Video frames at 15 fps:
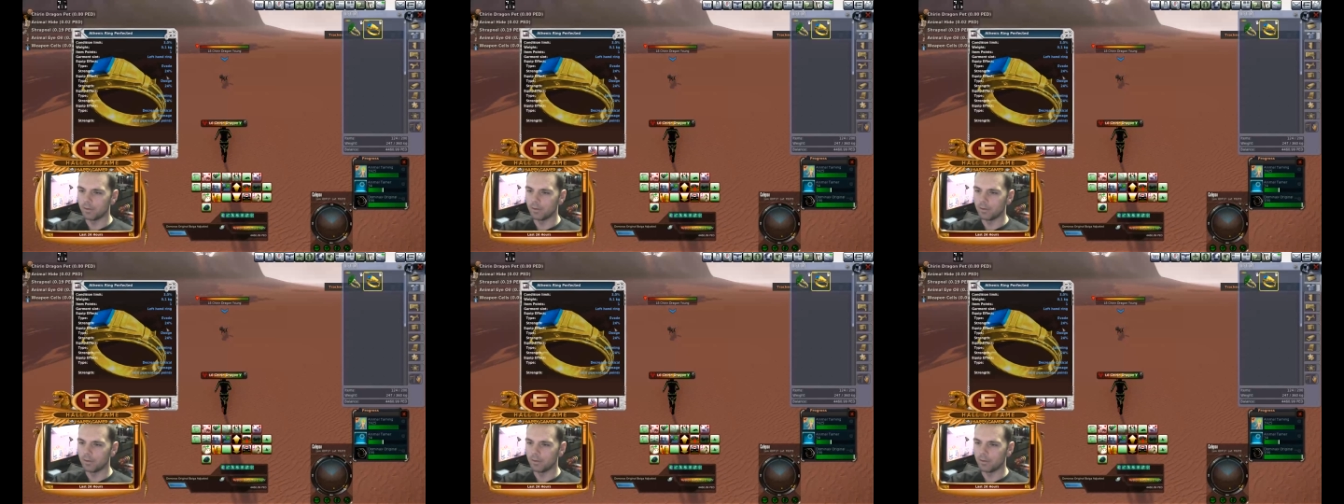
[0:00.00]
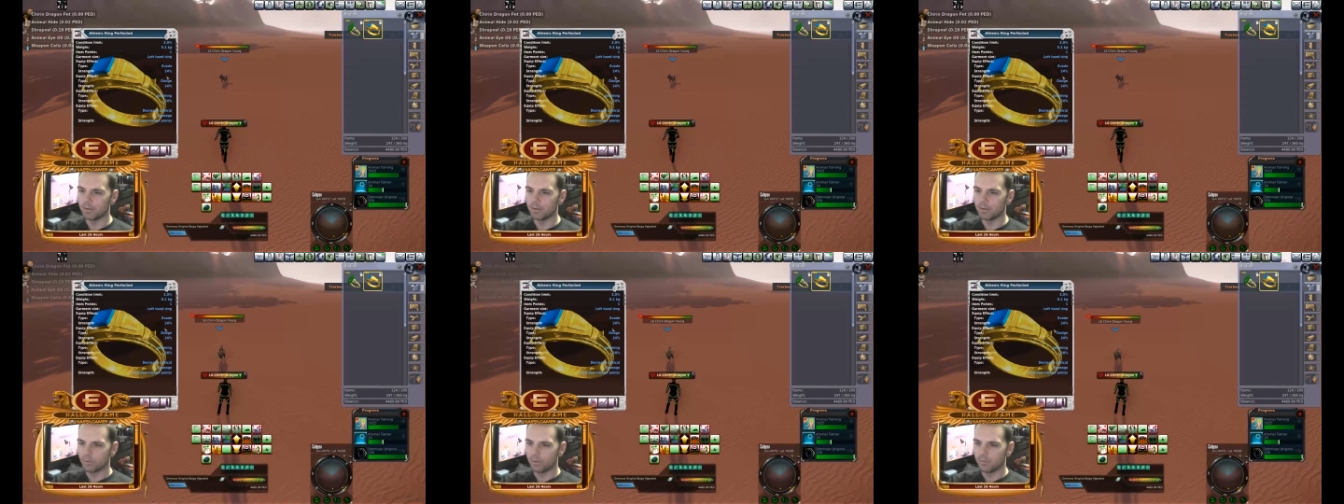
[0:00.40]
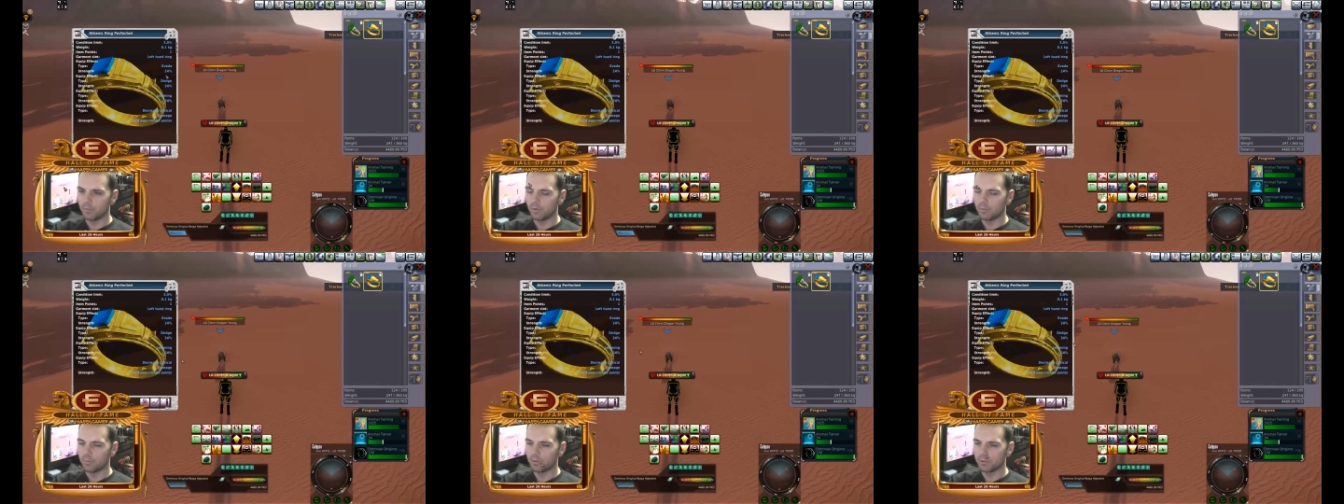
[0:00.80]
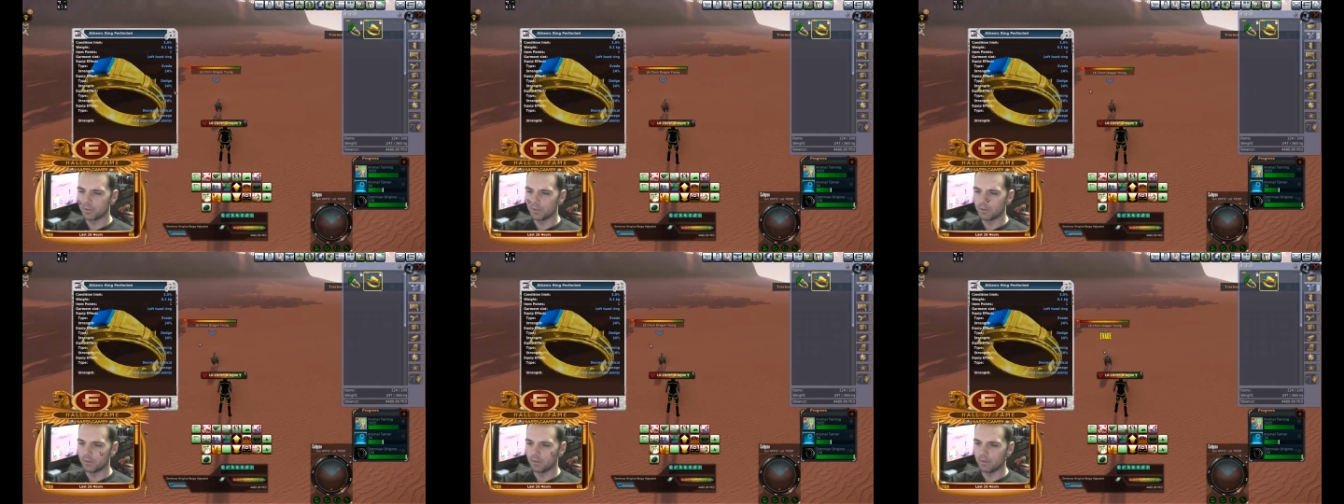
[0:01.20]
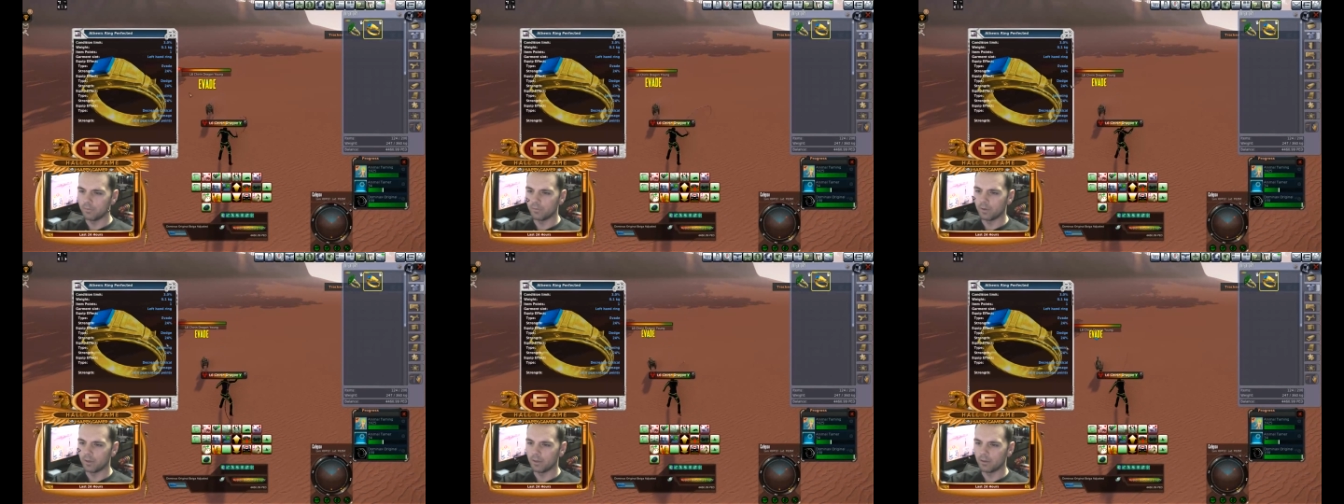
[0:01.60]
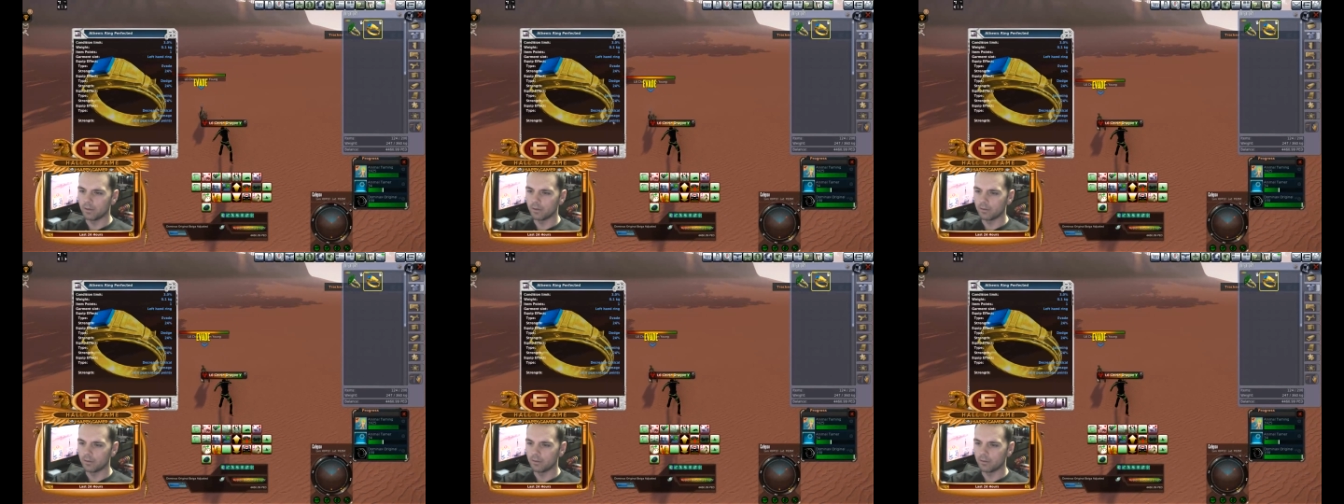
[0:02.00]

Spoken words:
24% evade.